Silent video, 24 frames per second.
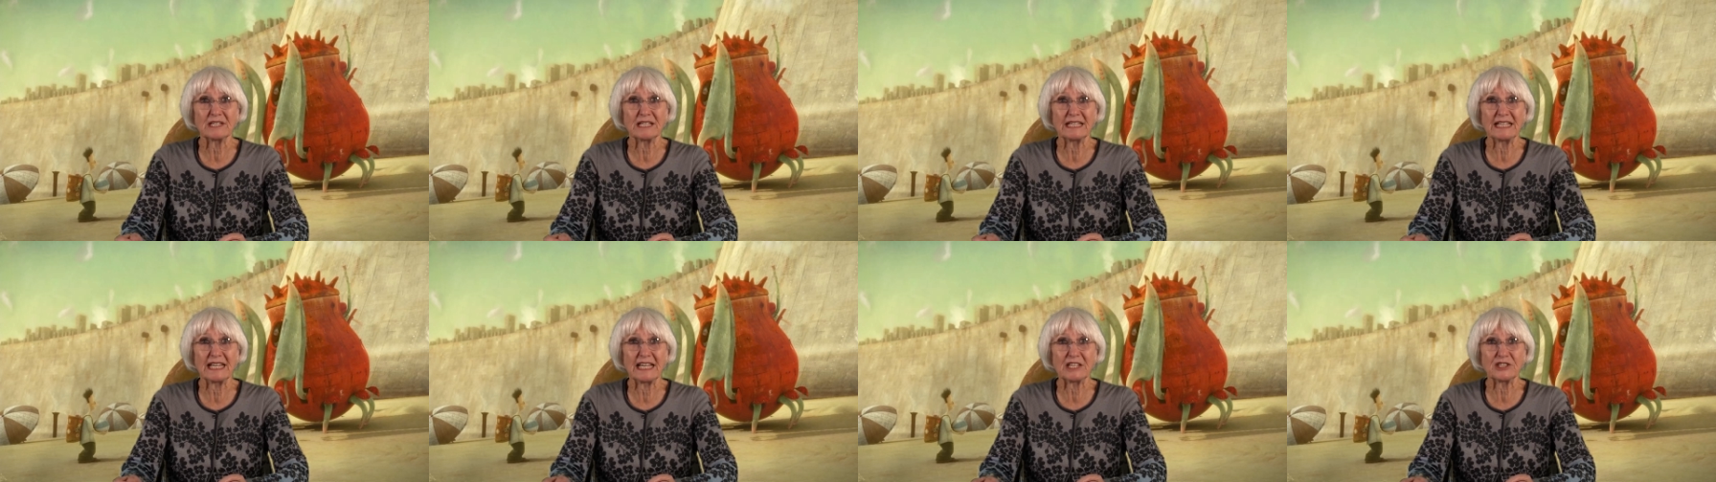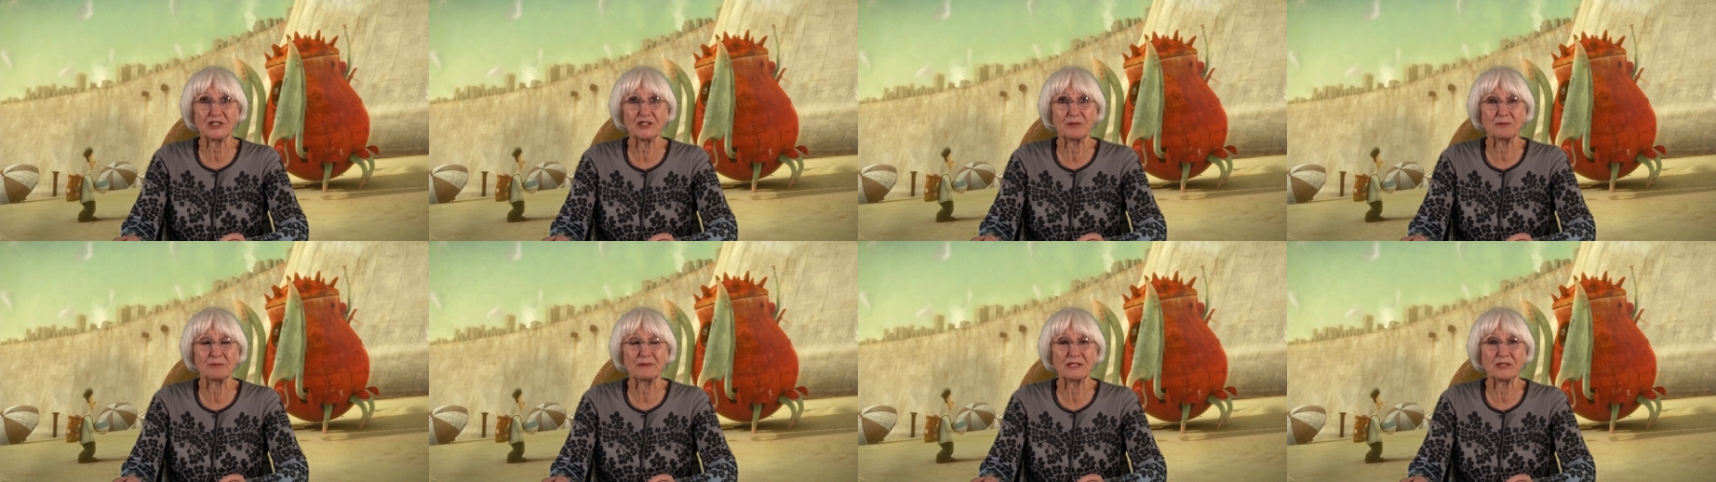
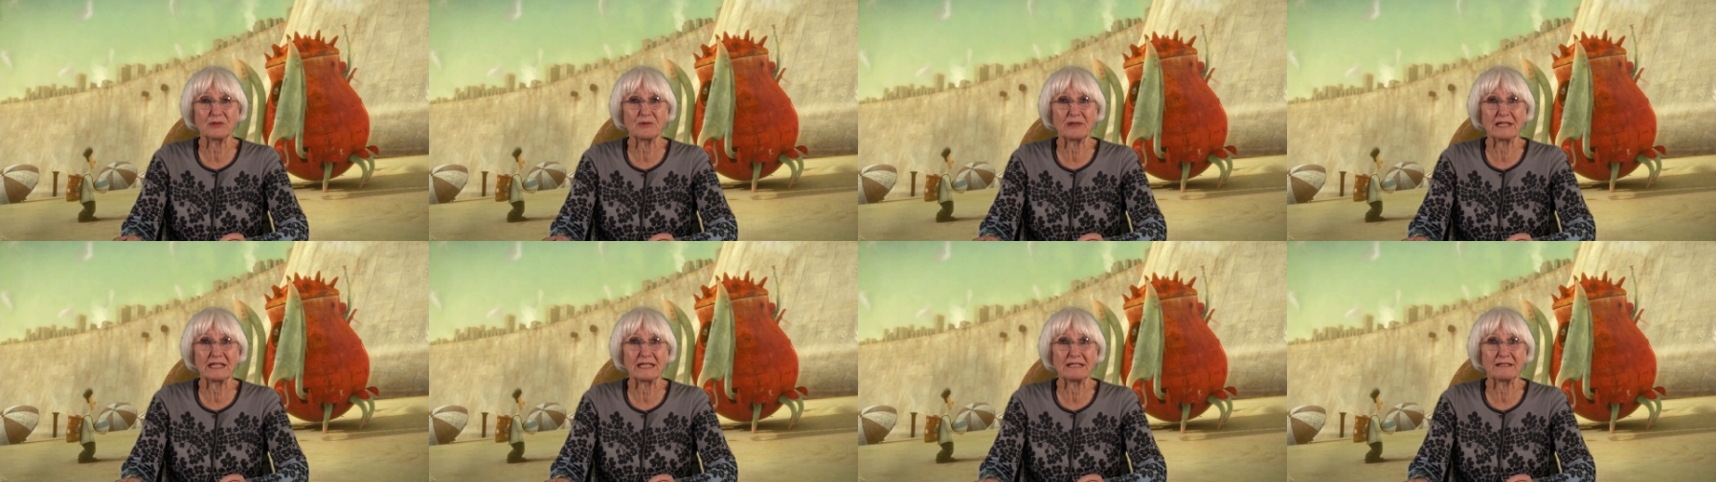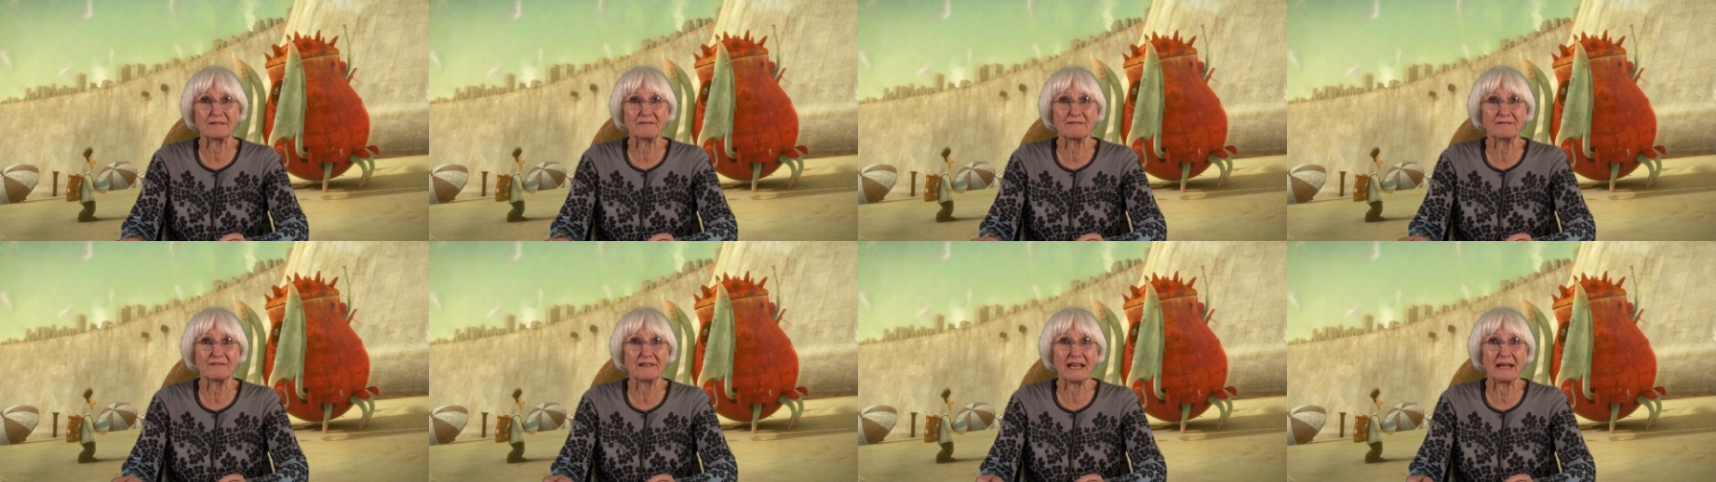connection
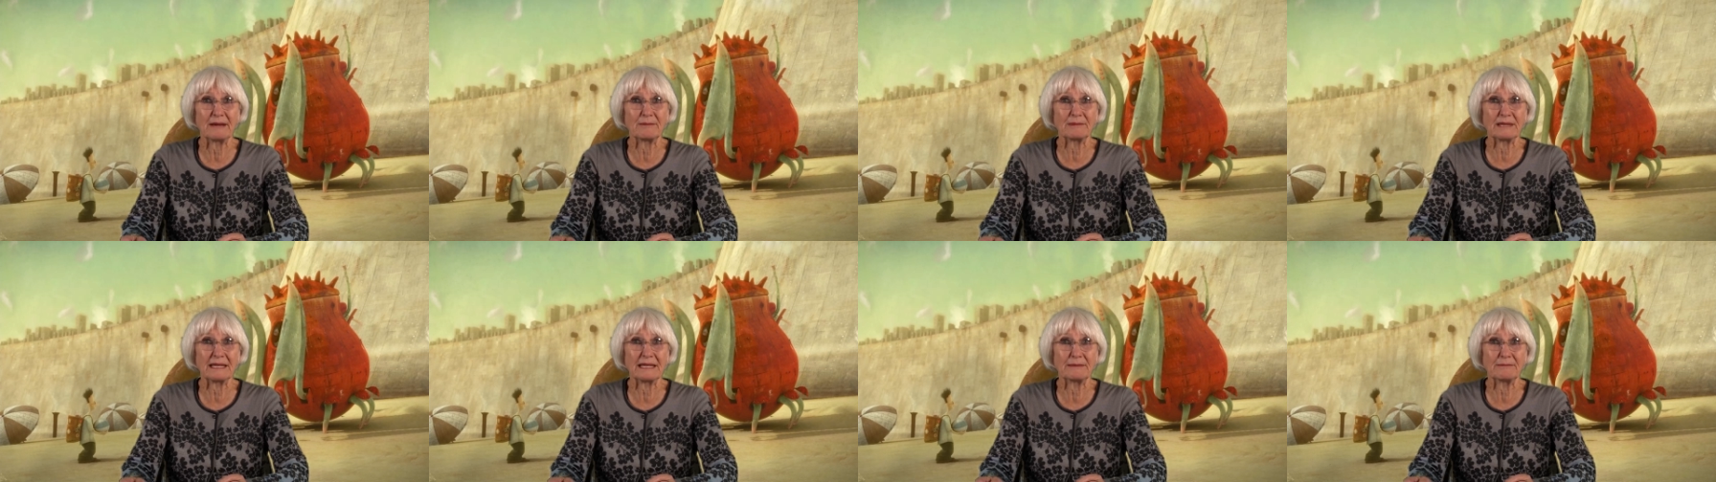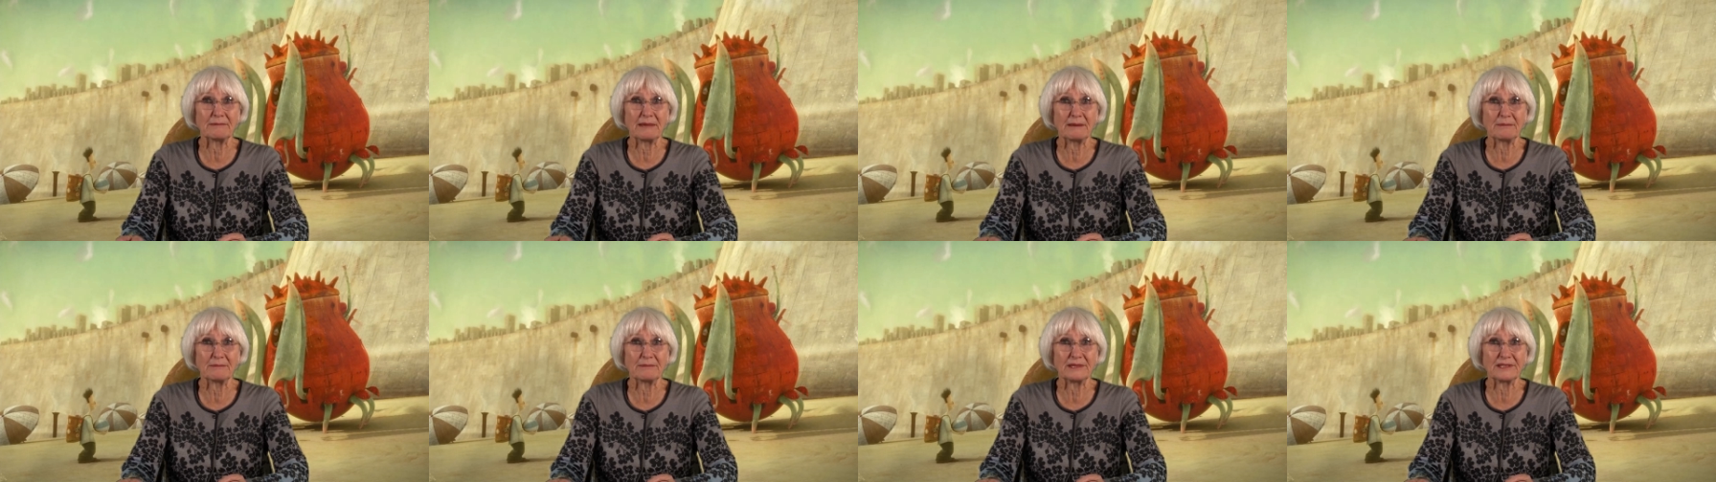between family
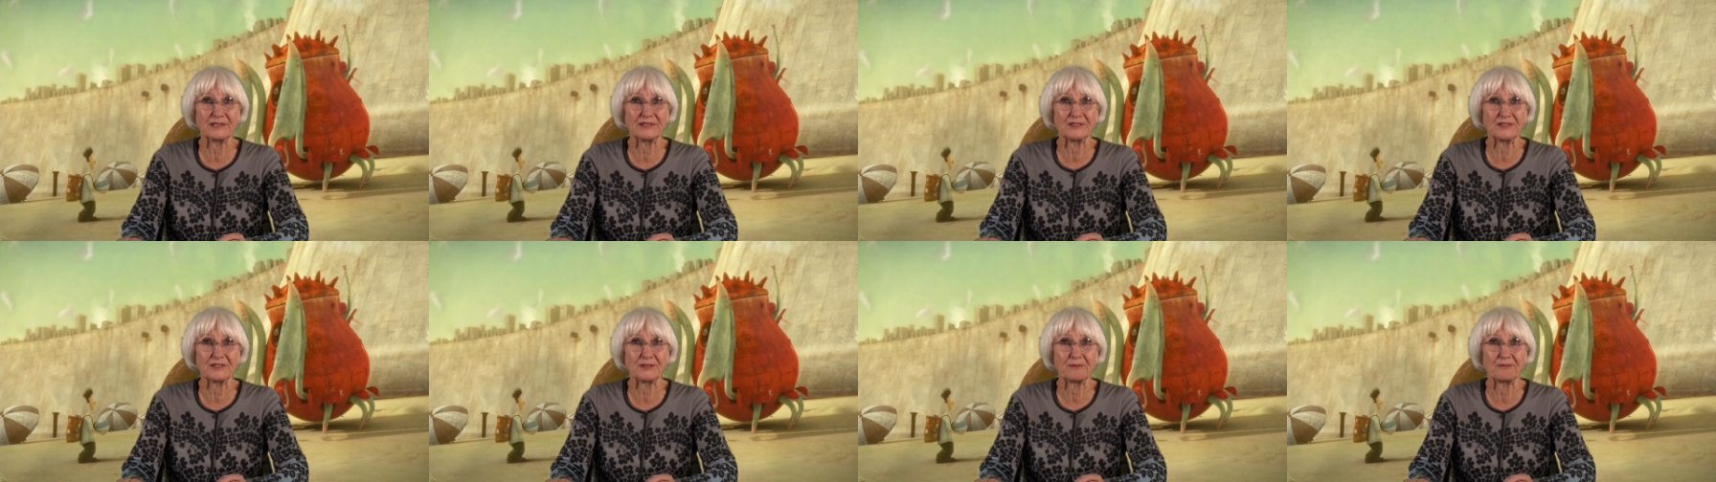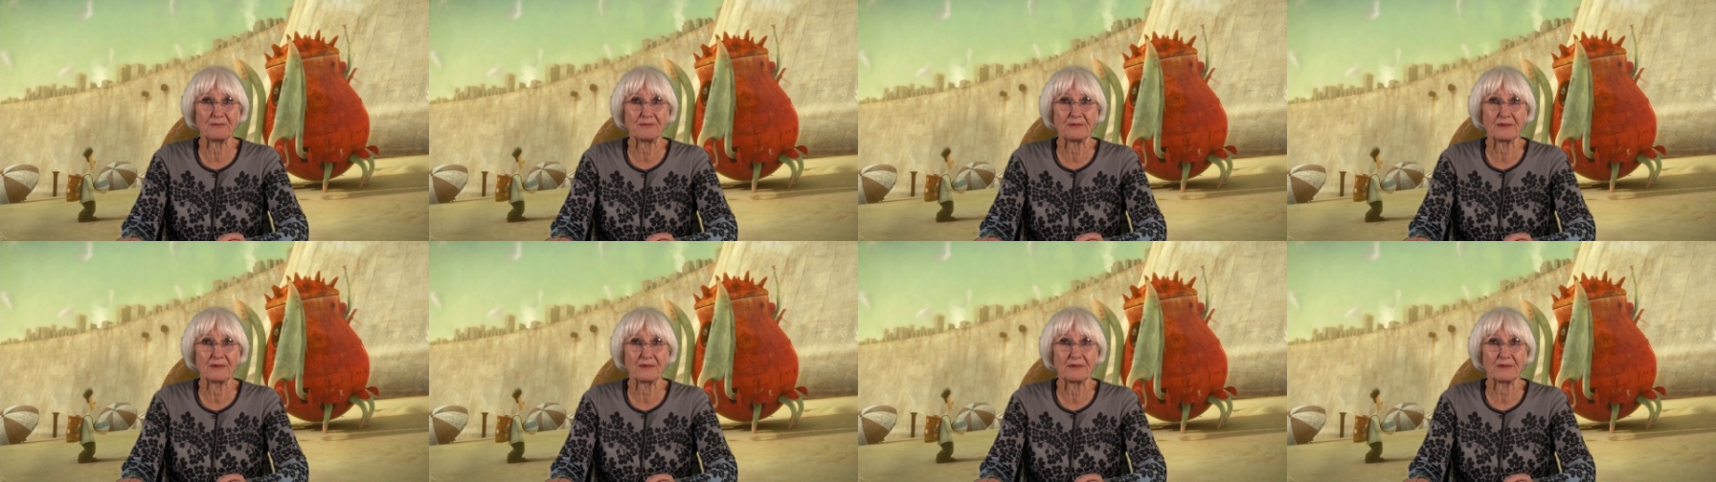members.